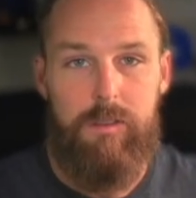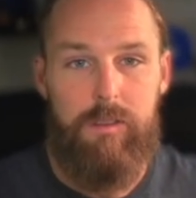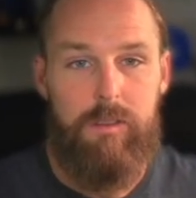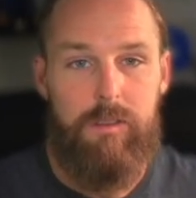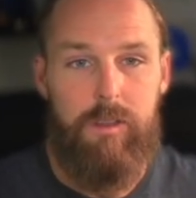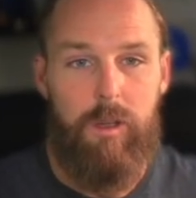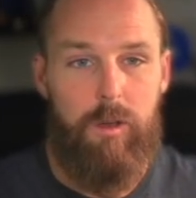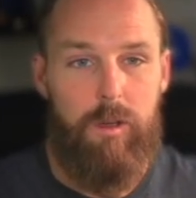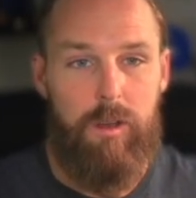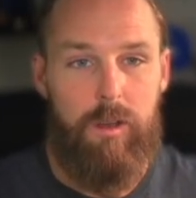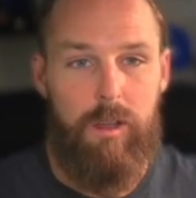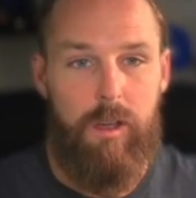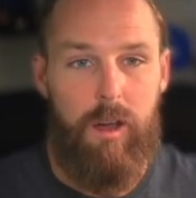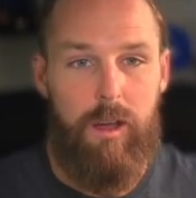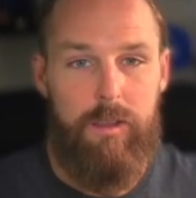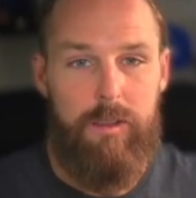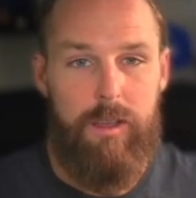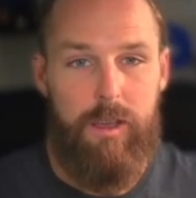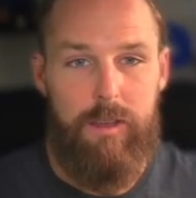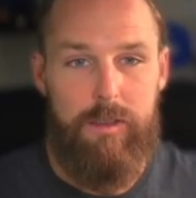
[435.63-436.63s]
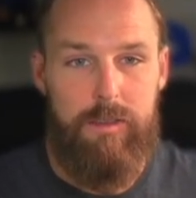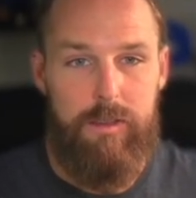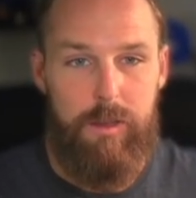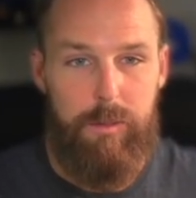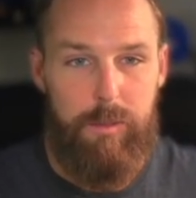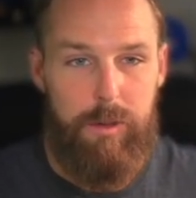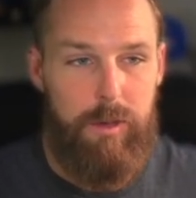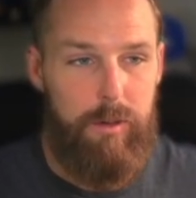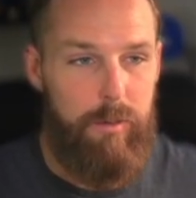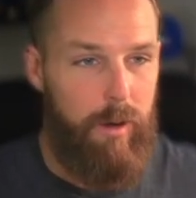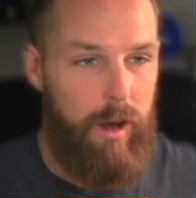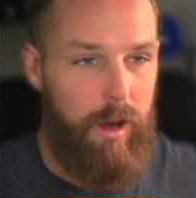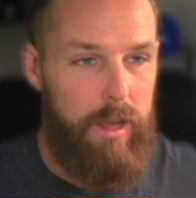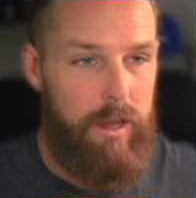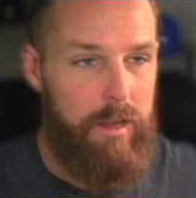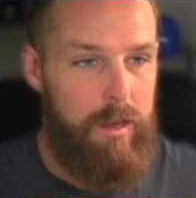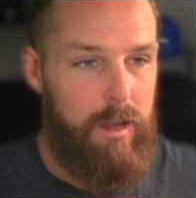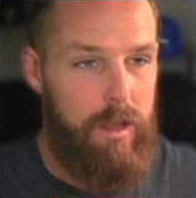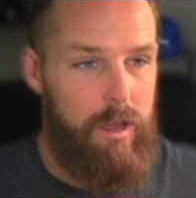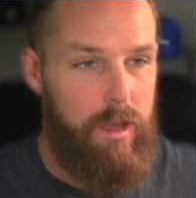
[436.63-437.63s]
token context limit, right?
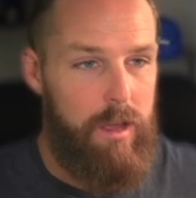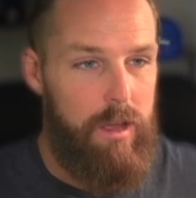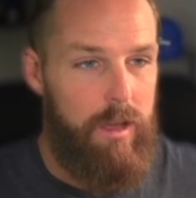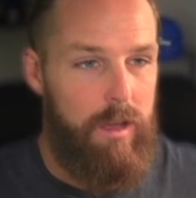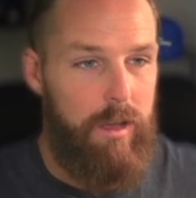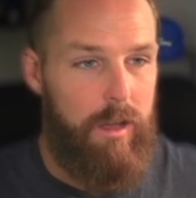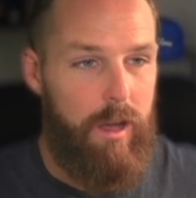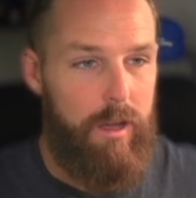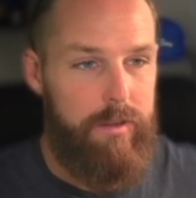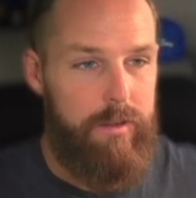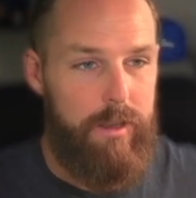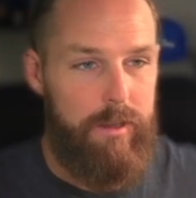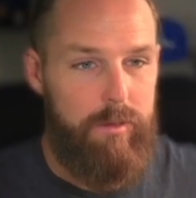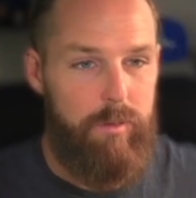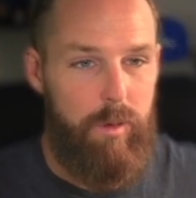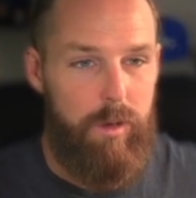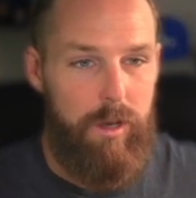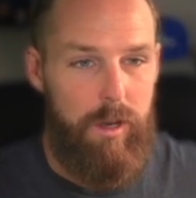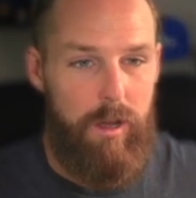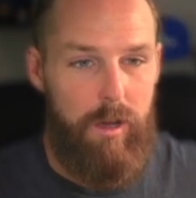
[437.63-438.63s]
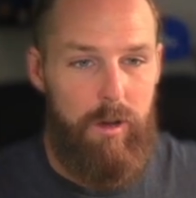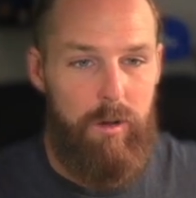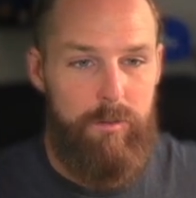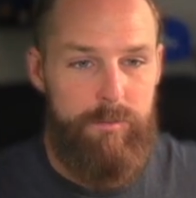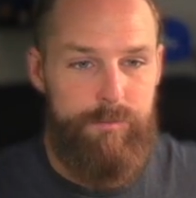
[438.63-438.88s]
Context window.